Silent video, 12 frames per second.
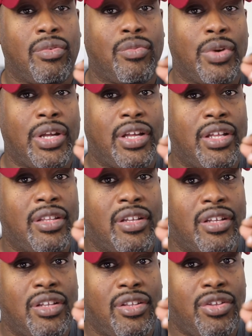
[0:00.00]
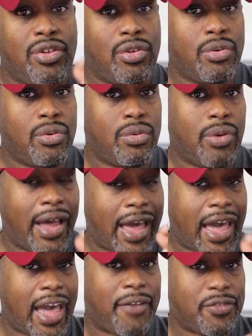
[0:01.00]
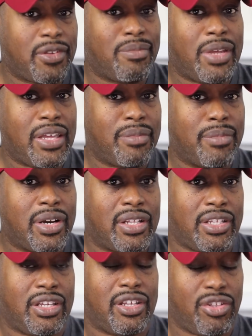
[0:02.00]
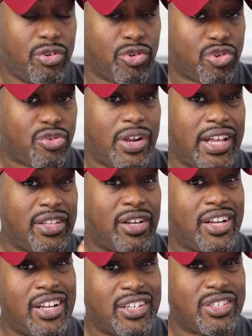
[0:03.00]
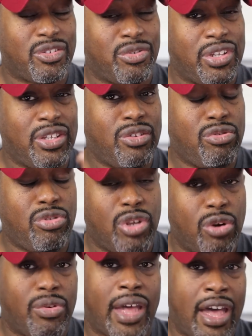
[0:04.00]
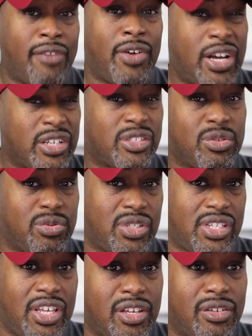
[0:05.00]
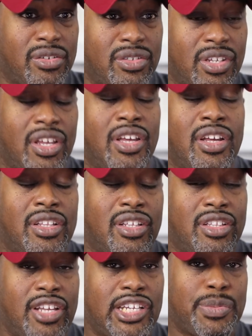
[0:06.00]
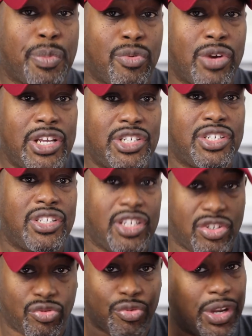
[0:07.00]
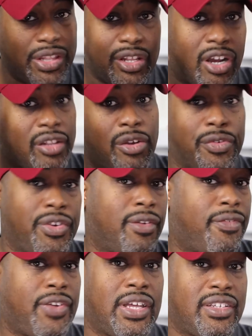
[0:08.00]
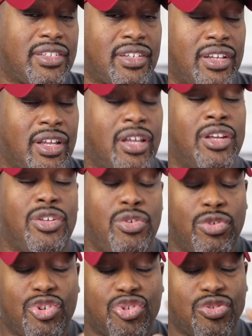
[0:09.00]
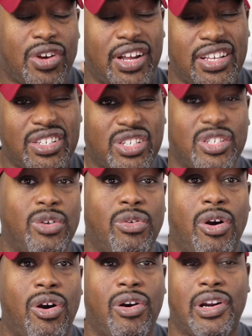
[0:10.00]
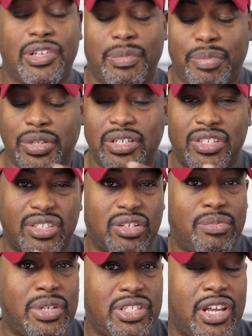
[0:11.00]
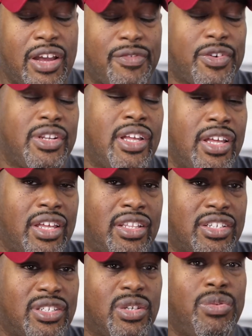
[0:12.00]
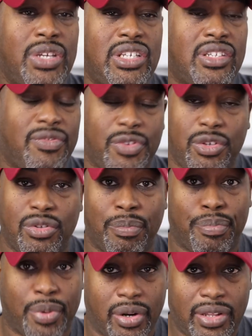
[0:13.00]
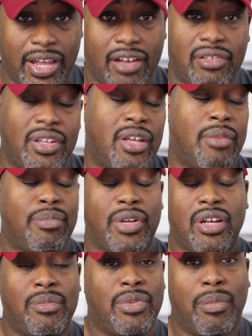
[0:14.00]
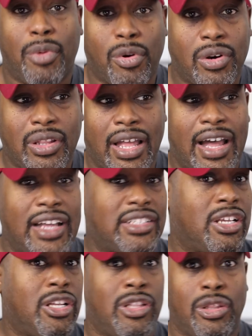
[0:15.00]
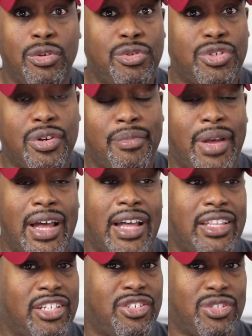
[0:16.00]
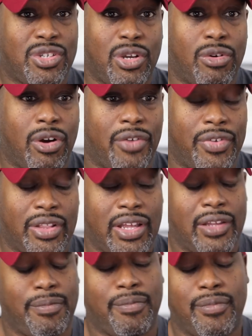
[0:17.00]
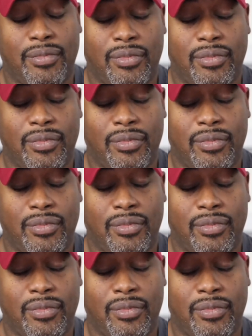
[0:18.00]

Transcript: When you have to make money and you're trying to hustle and you don't have hustle skills, the desperation is written all over your face. You're trying so hard, you're putting so much effort, and it's so easy for you to burn out, become demoralized, lose your mind, and just go off and like,